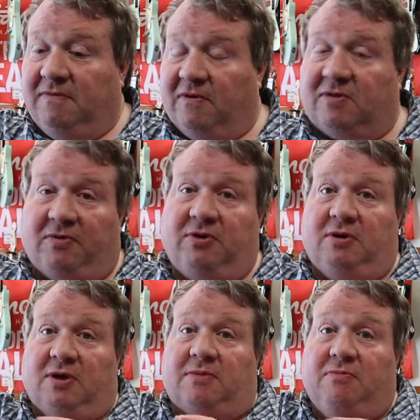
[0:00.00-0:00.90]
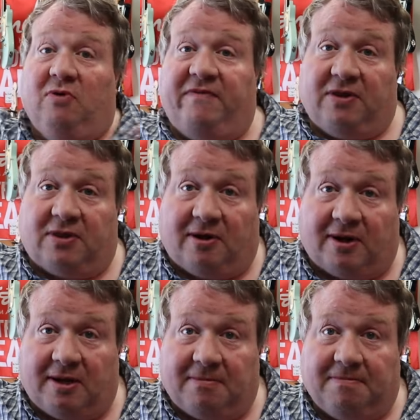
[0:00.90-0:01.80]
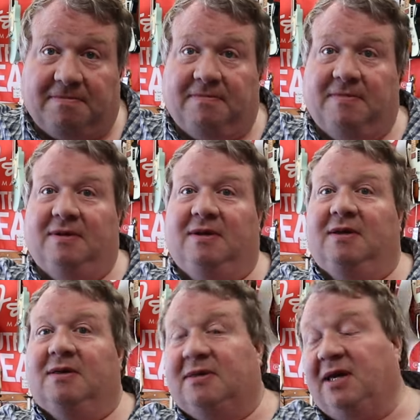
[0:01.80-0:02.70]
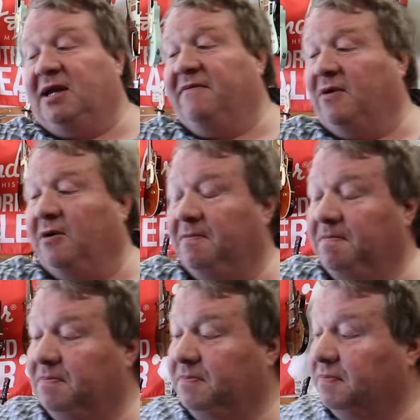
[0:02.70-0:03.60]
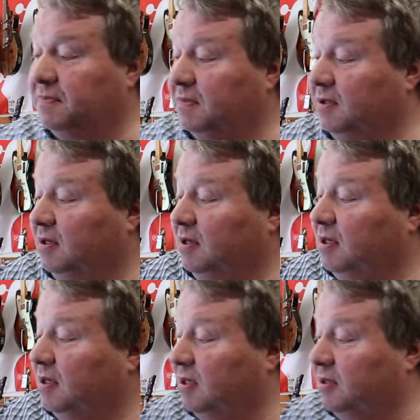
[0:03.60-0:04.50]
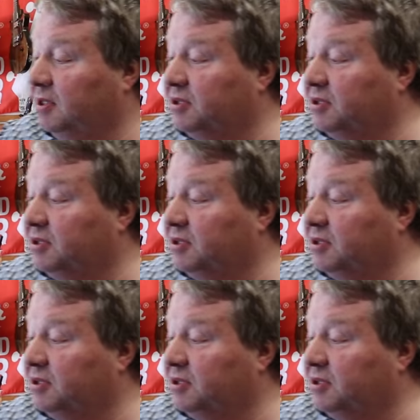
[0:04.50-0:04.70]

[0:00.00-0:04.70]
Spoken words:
first of all, it's a moving target. Second of all, the